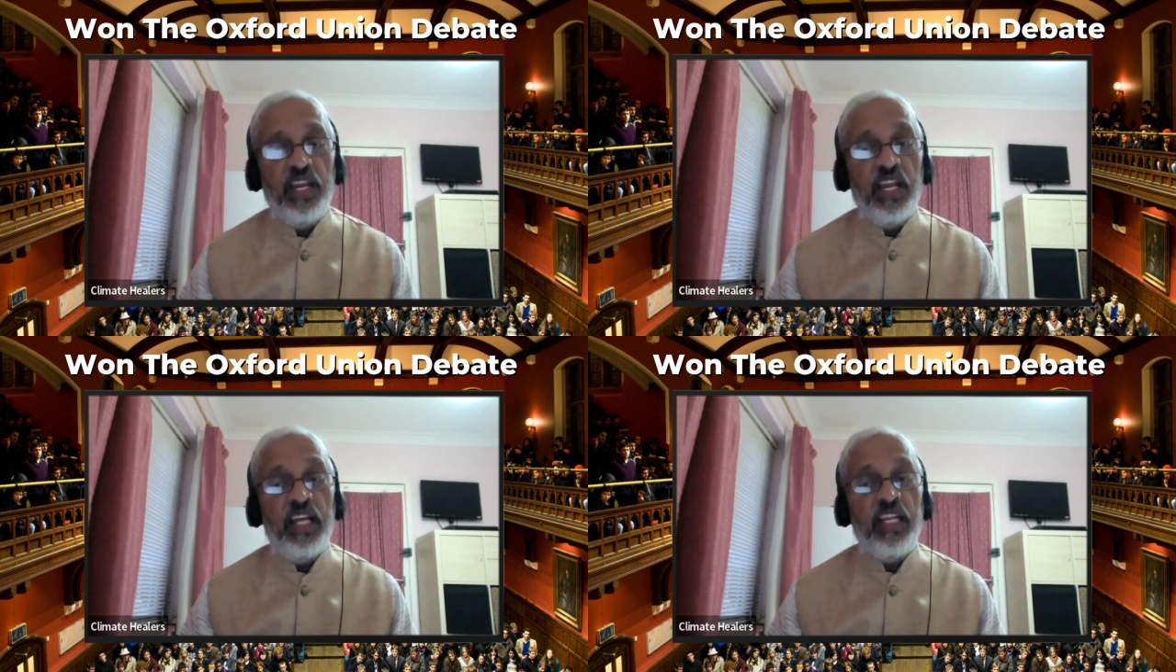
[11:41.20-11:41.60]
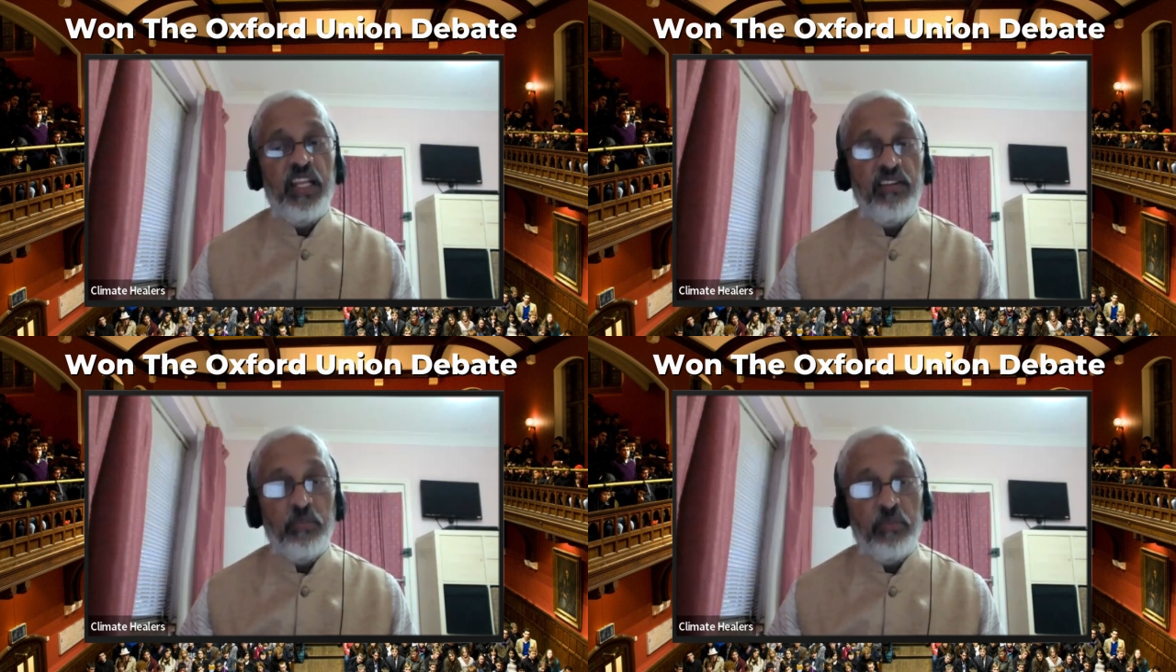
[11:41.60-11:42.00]
land
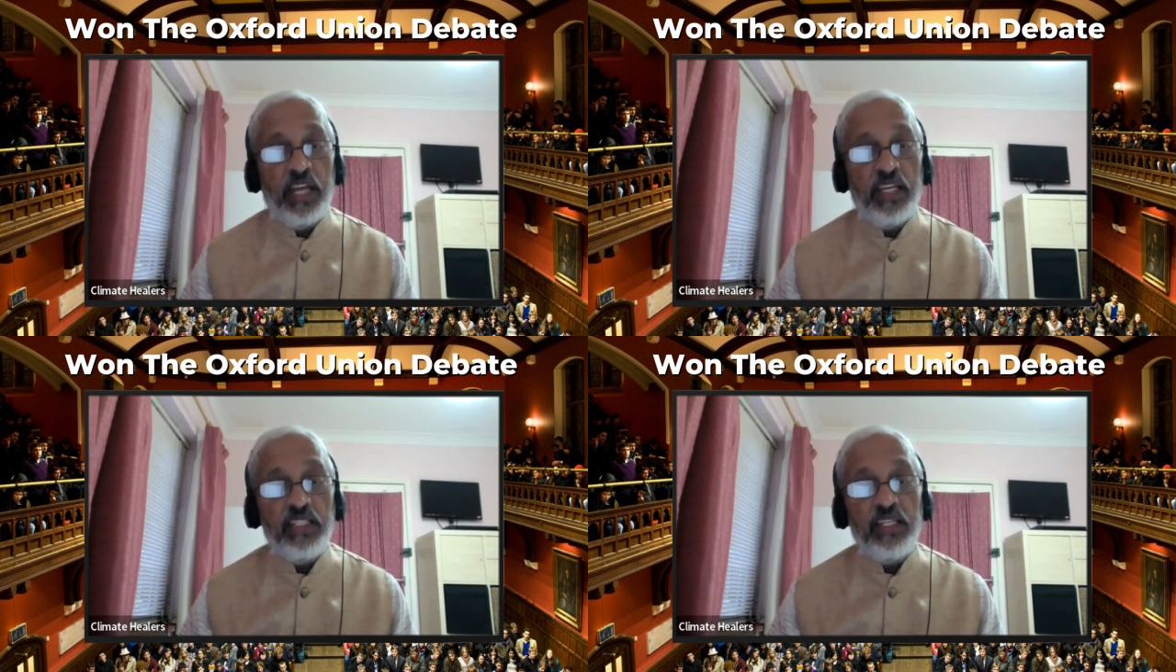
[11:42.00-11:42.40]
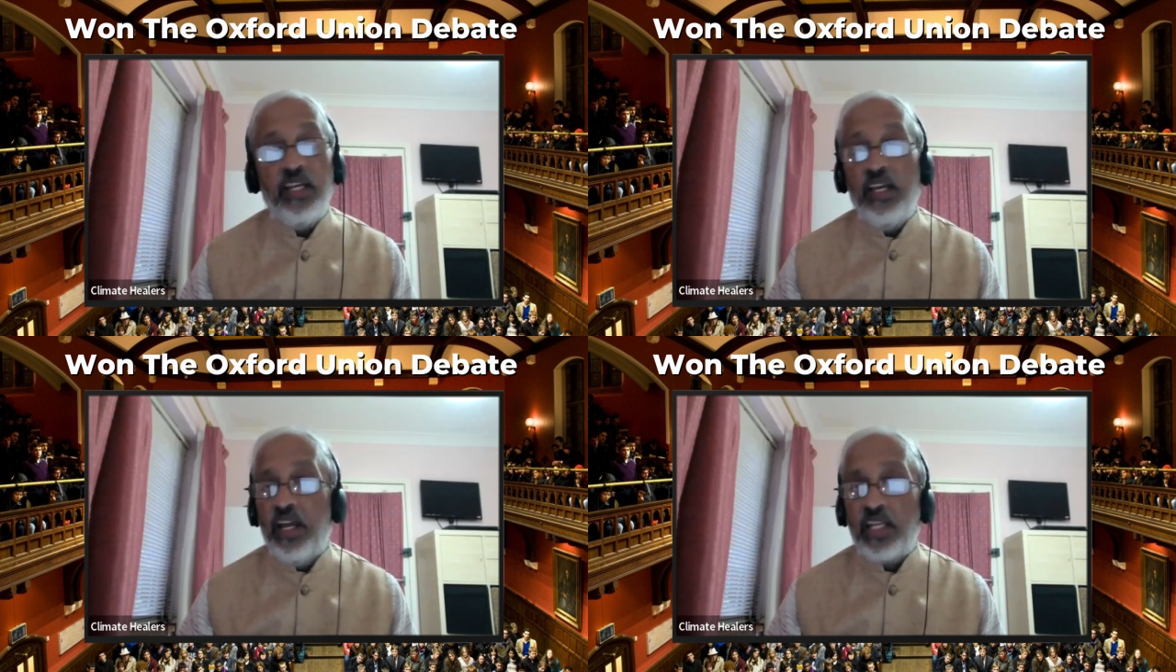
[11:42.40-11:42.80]
area of the planet,
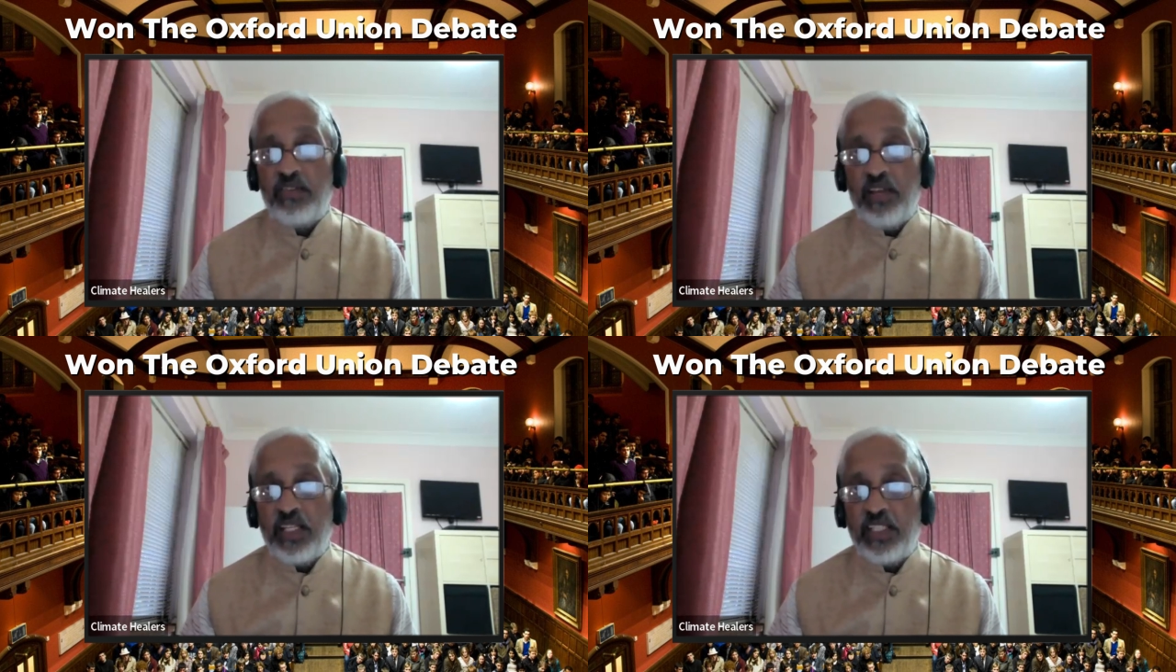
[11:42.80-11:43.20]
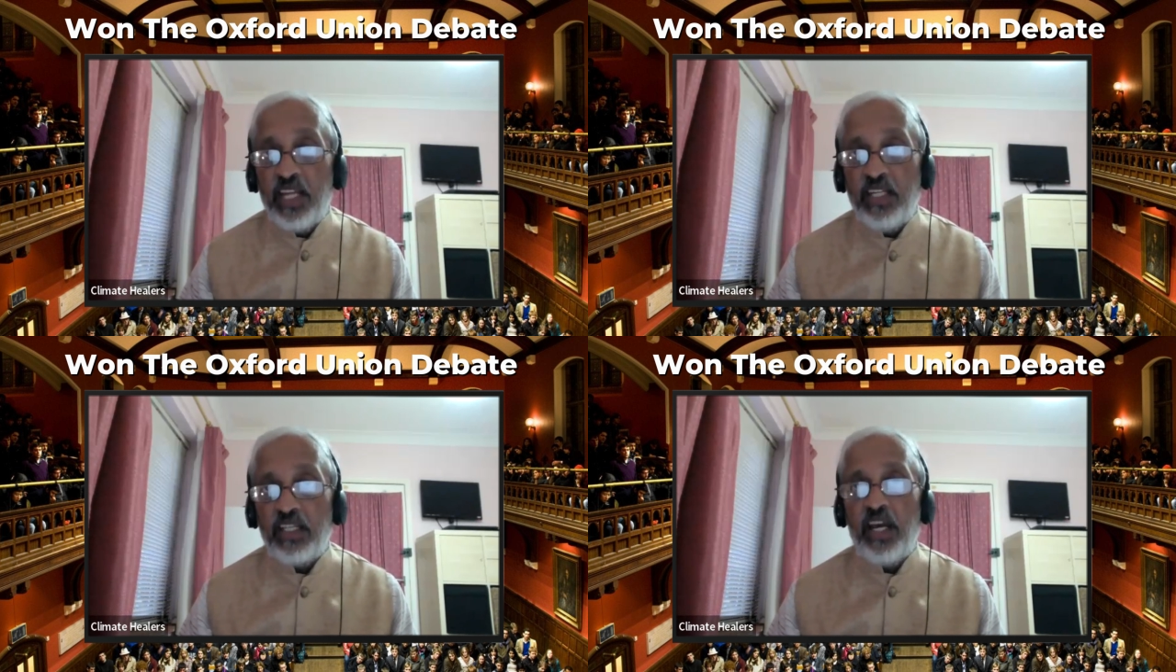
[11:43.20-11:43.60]
as well as the
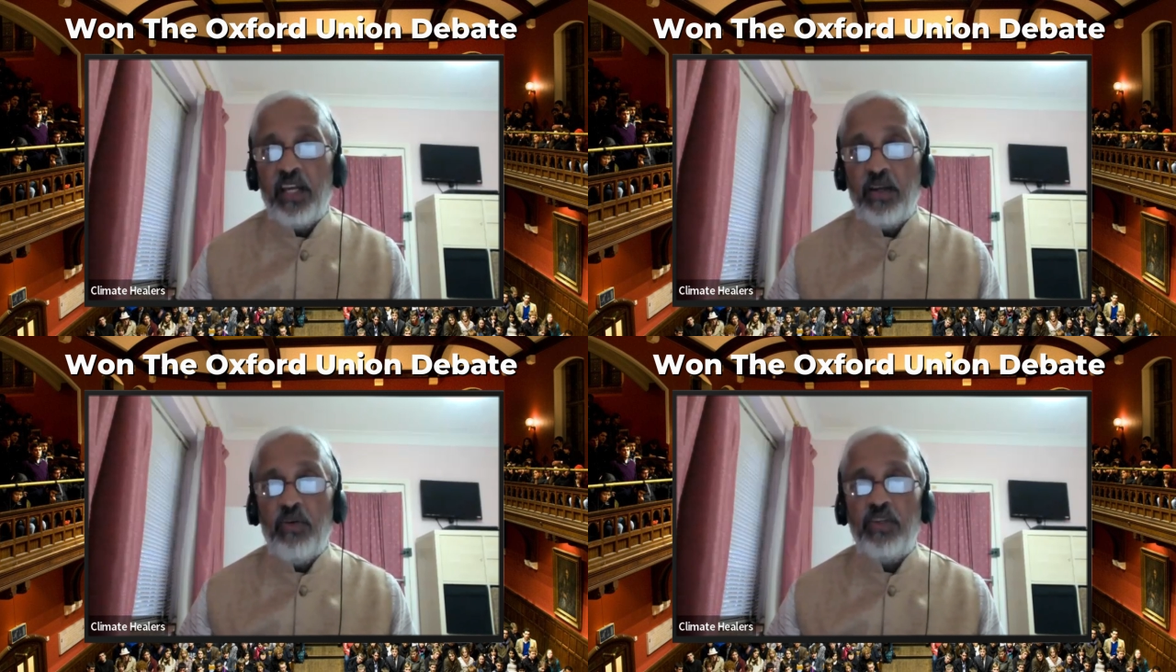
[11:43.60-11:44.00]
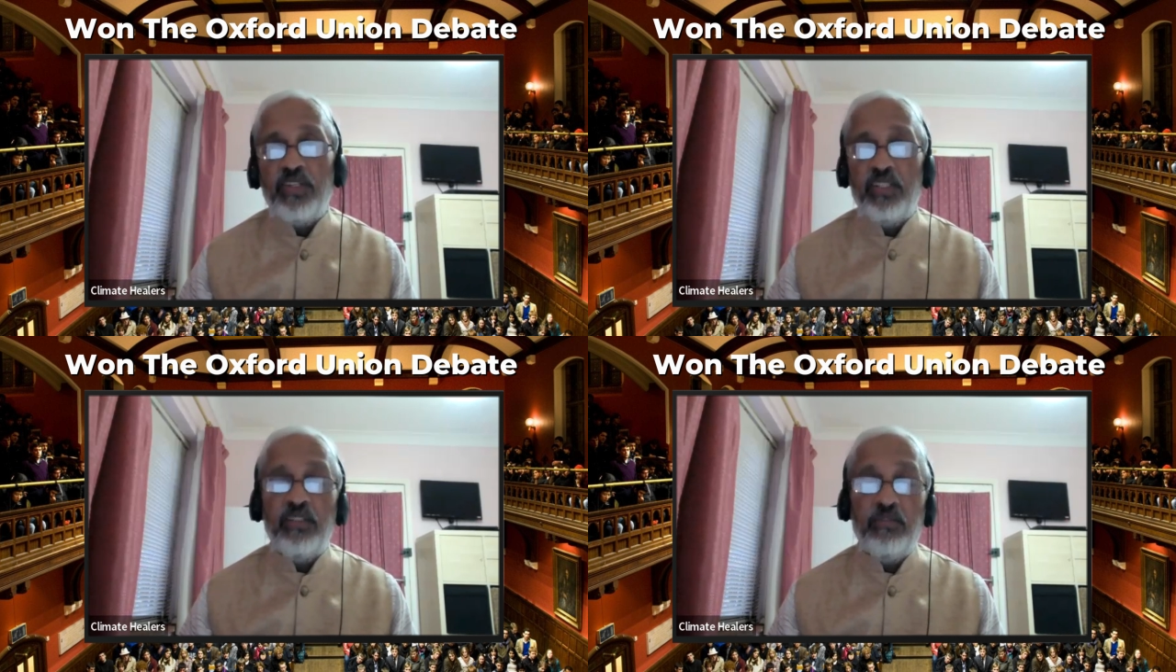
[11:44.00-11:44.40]
entire
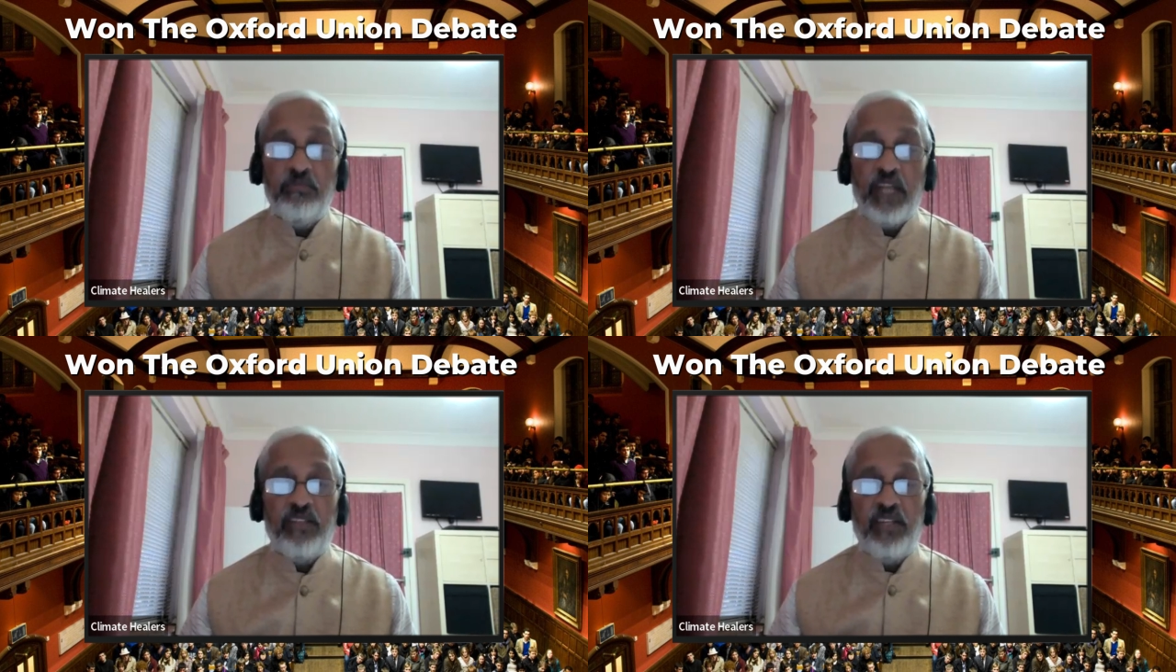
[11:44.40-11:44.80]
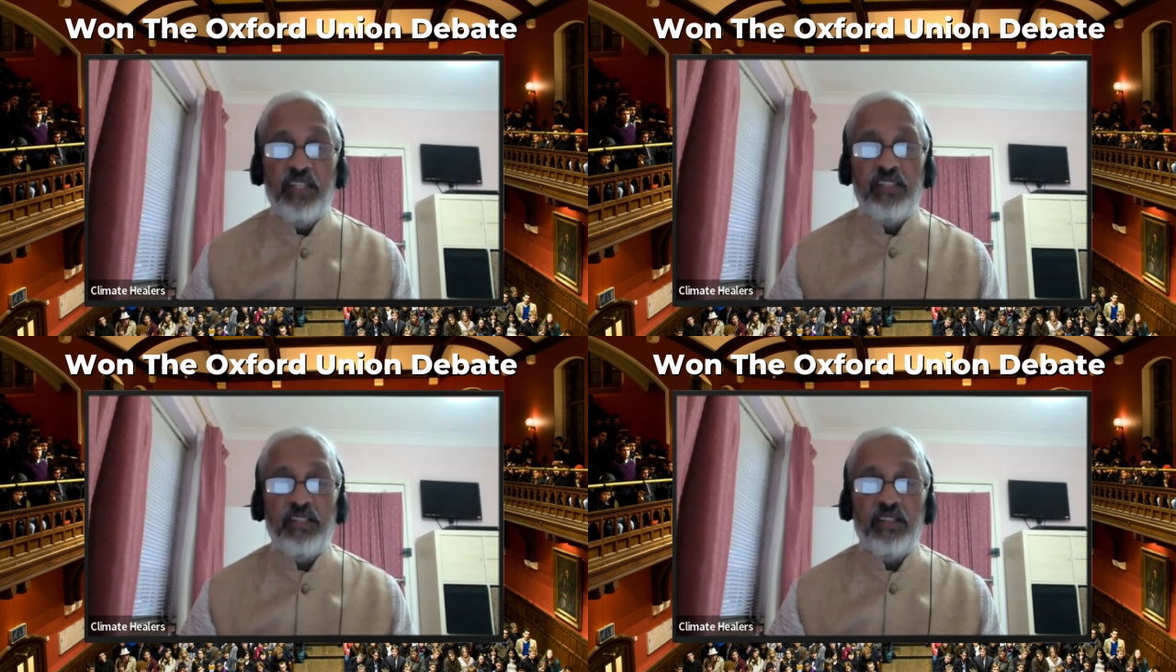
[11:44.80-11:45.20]
ocean, back to nature.